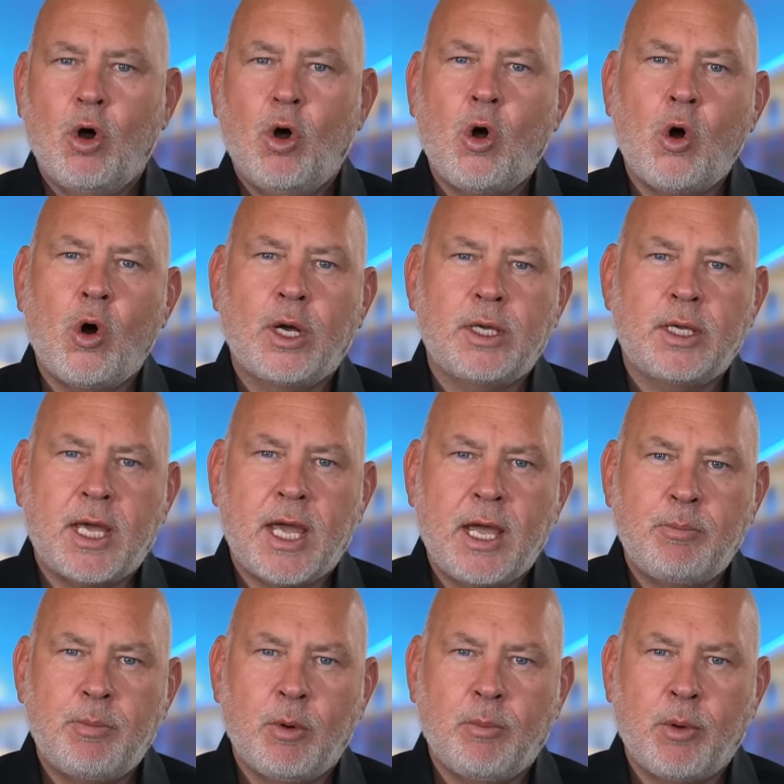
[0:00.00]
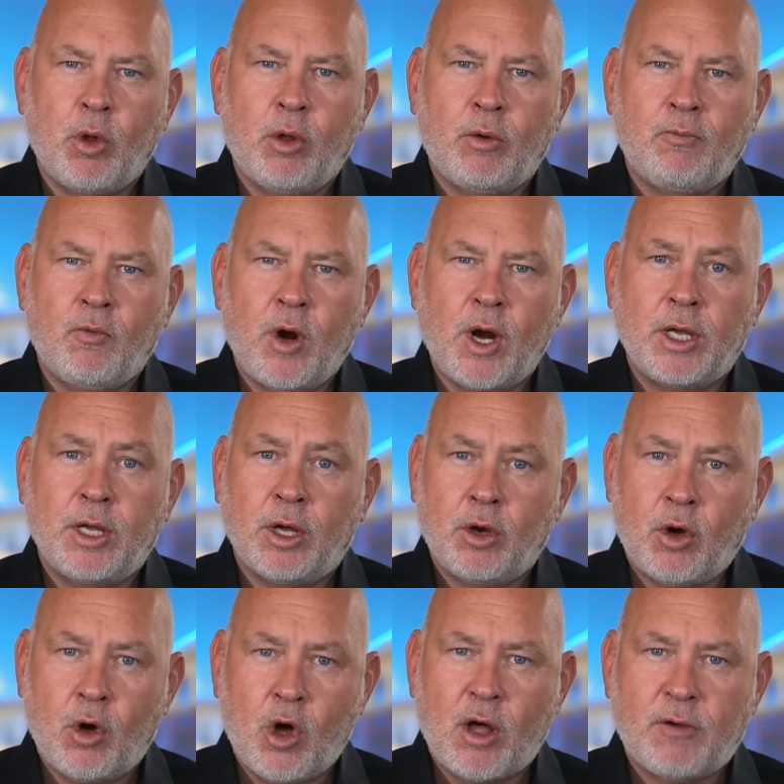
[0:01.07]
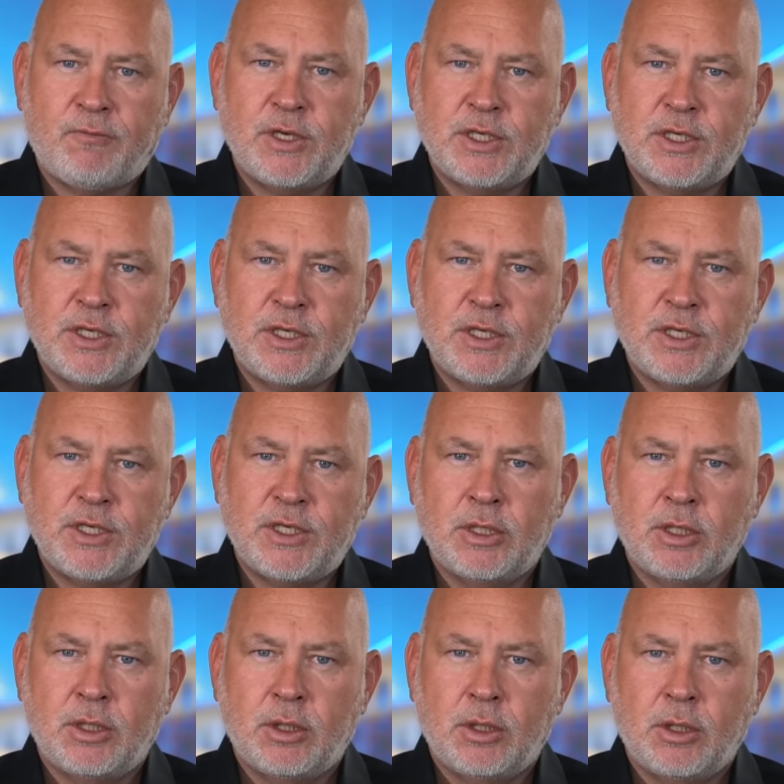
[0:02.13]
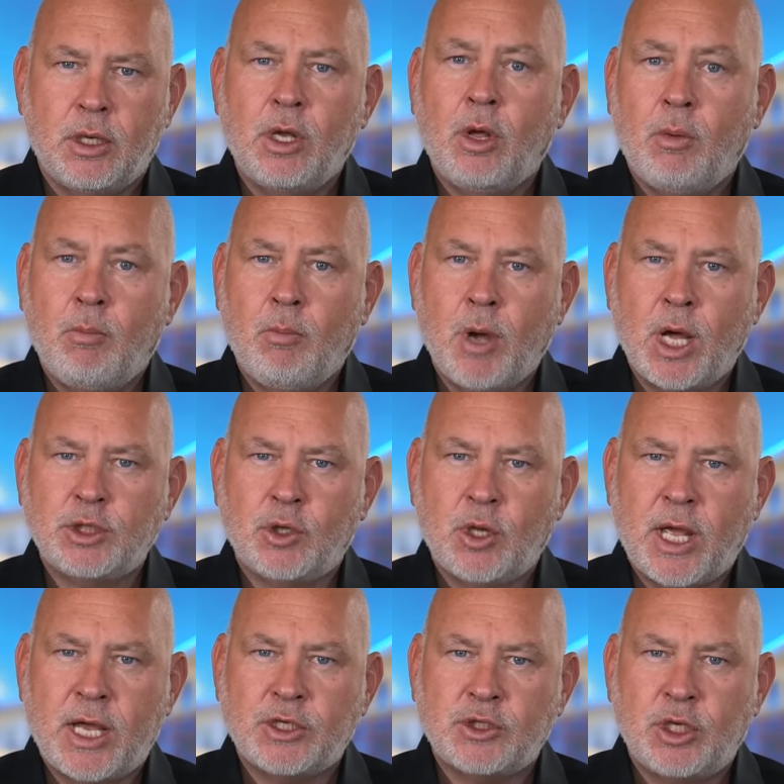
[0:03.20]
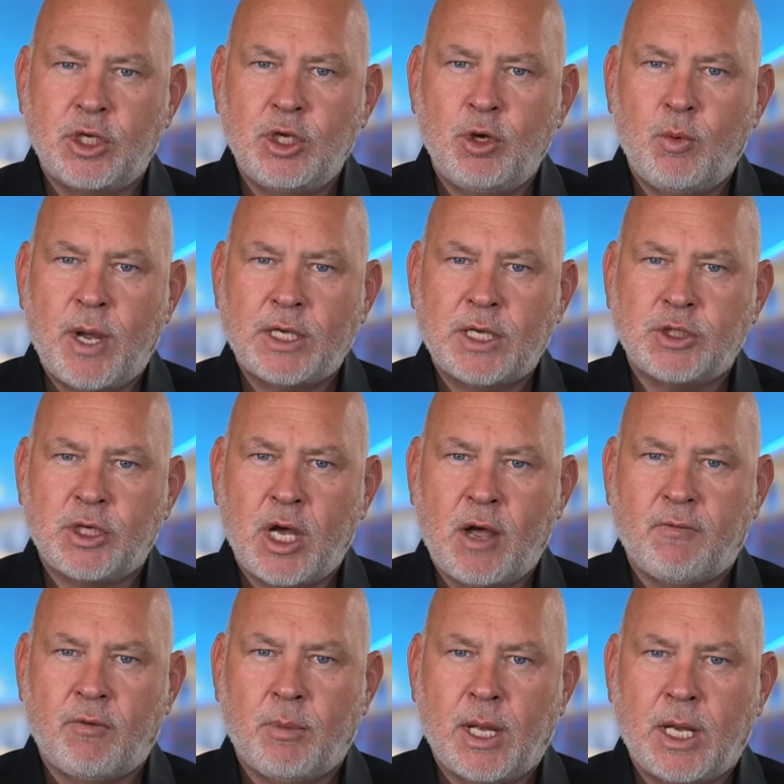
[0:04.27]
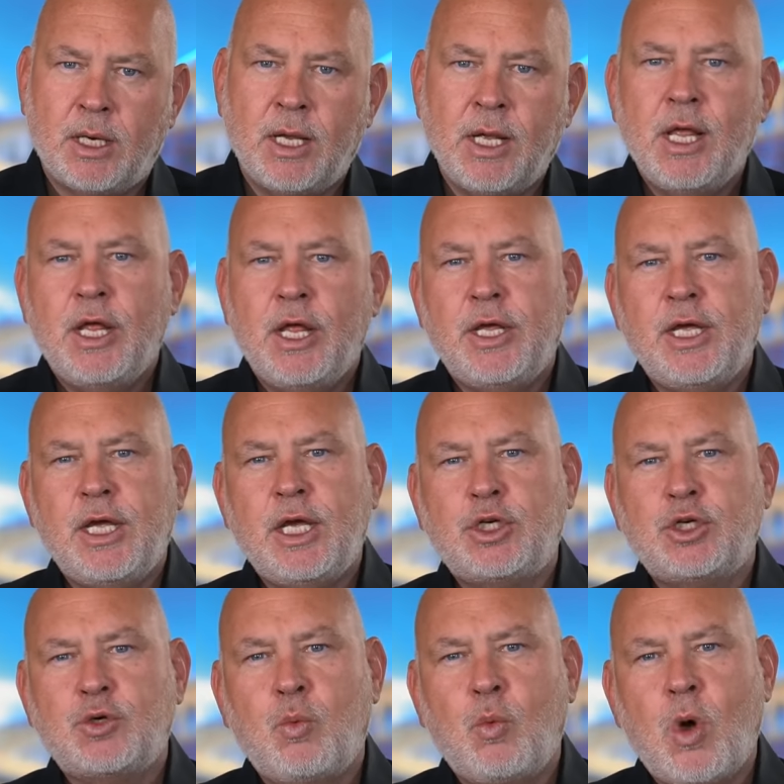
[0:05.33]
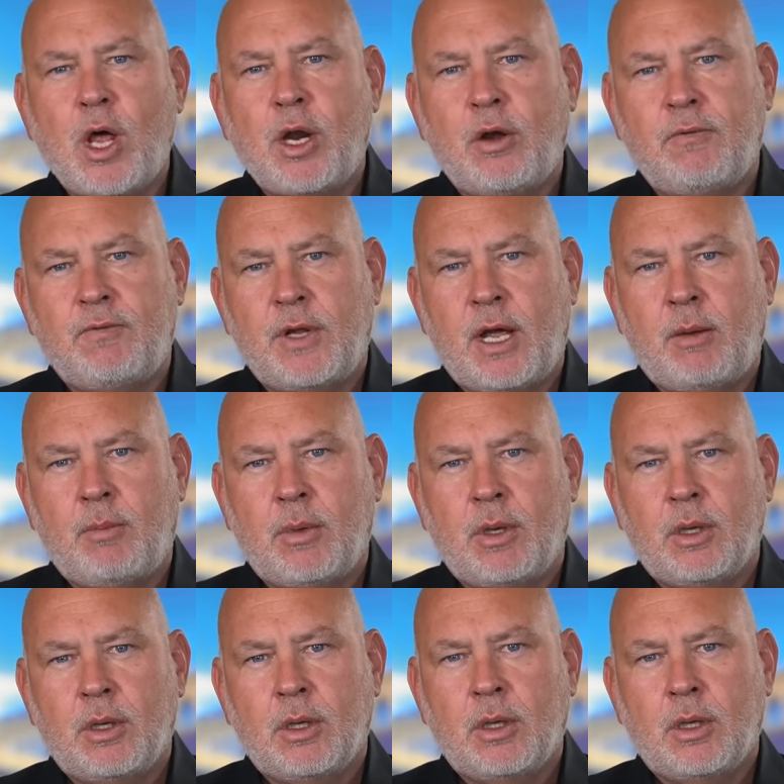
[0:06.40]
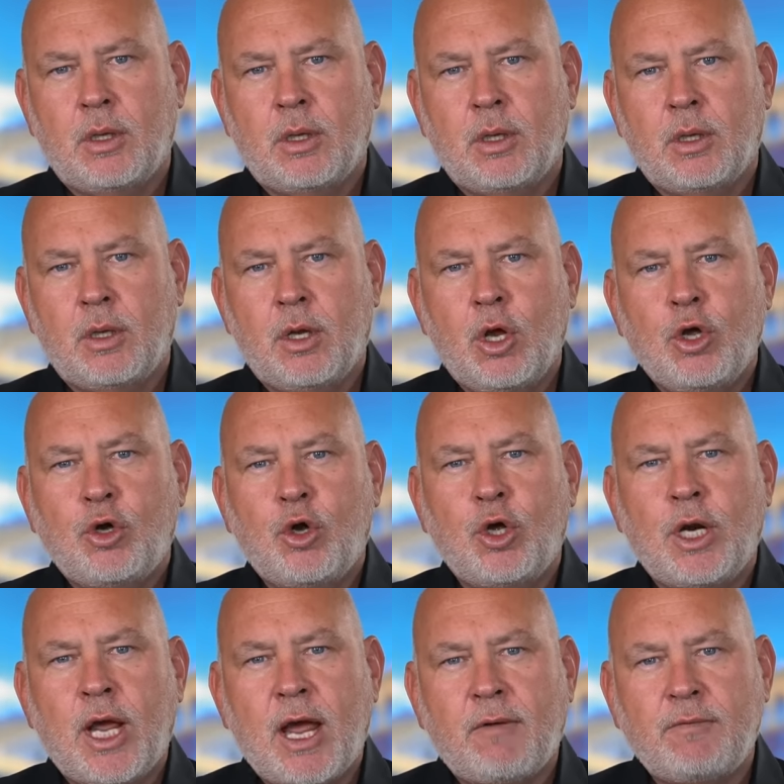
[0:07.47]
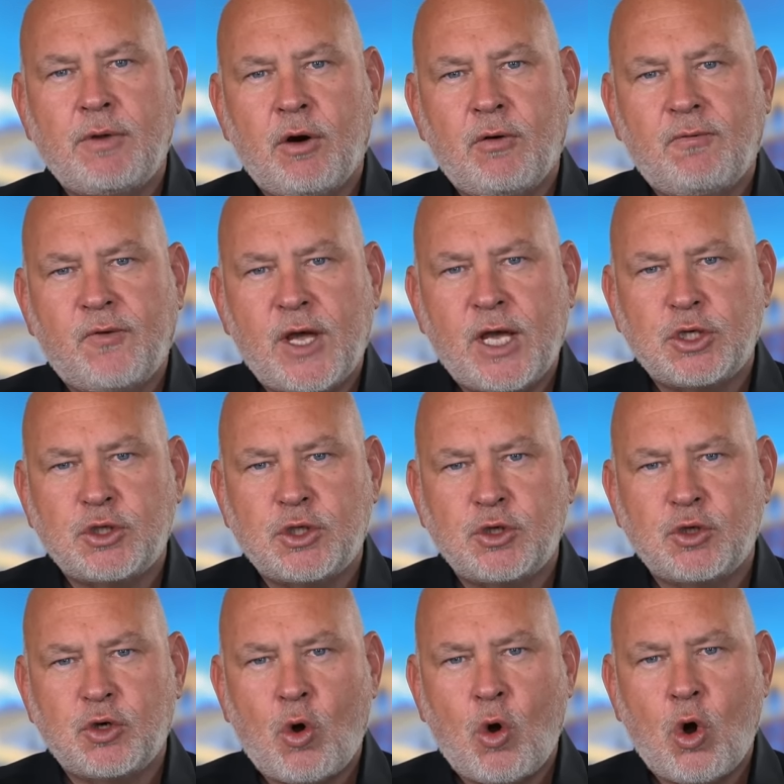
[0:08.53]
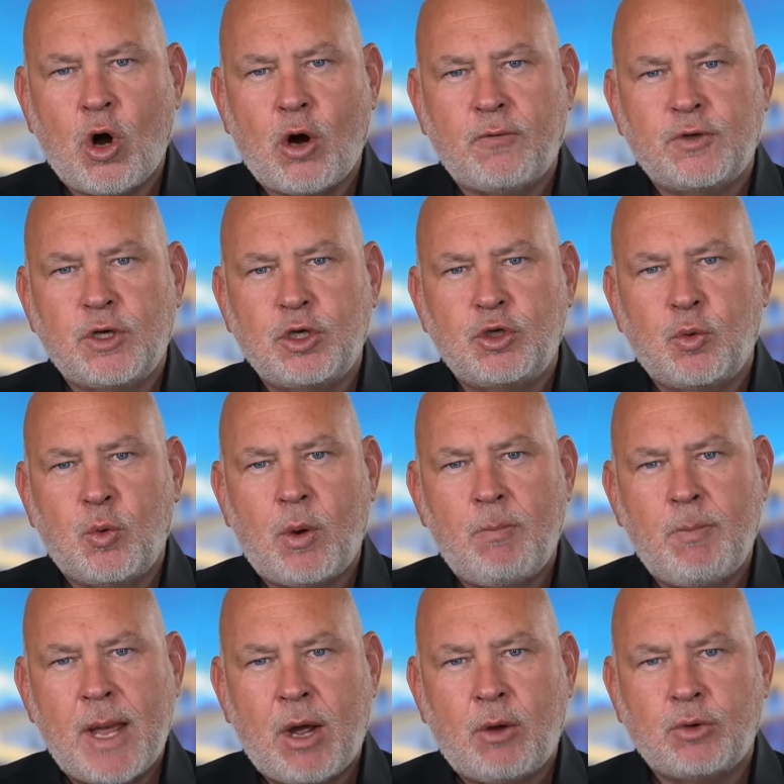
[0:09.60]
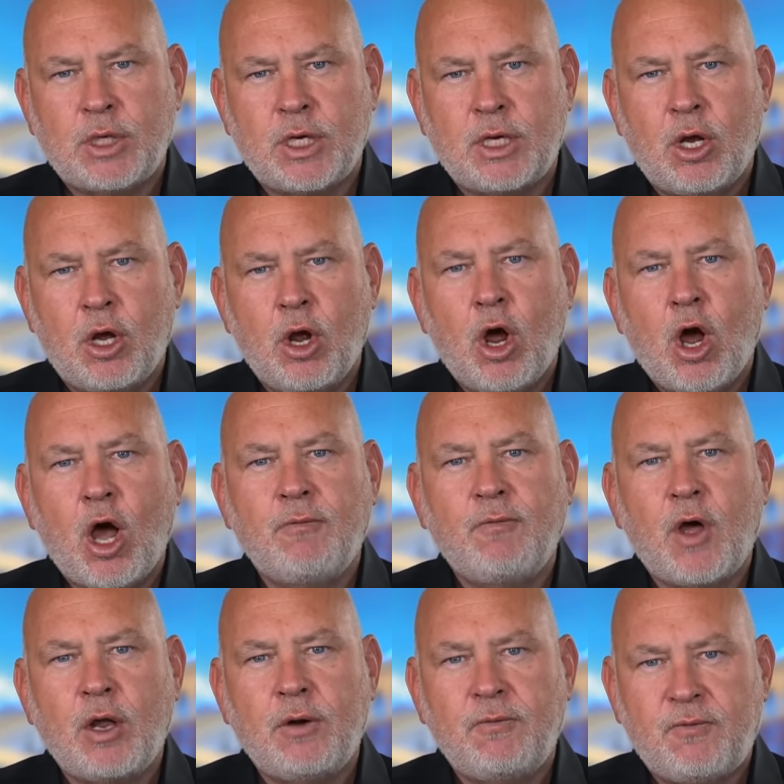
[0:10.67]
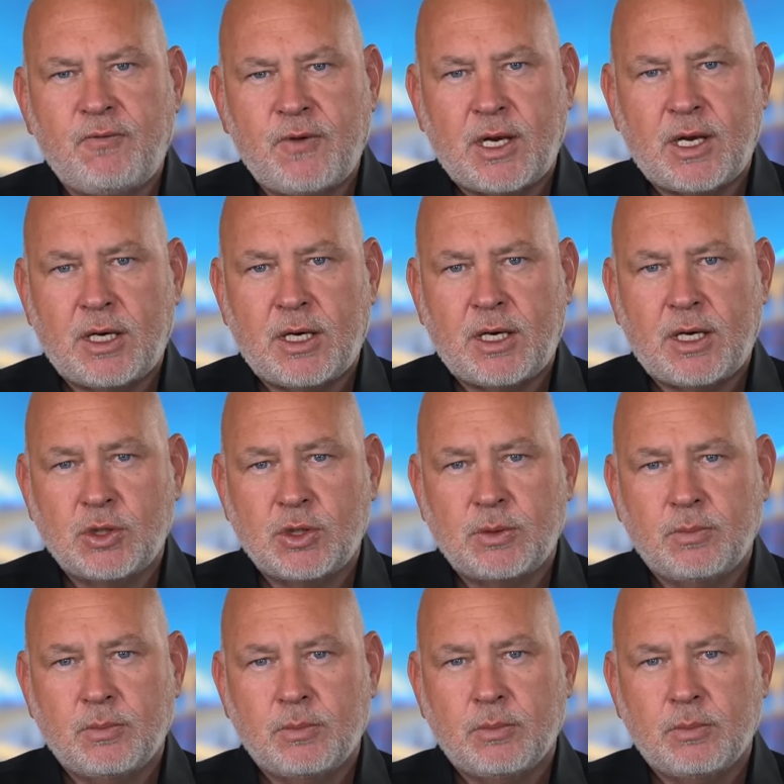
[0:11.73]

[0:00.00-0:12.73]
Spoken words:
aren't capable of running a coffee stand, much less the US government. Each one of them could have their faces carved into a mountain of unfitness.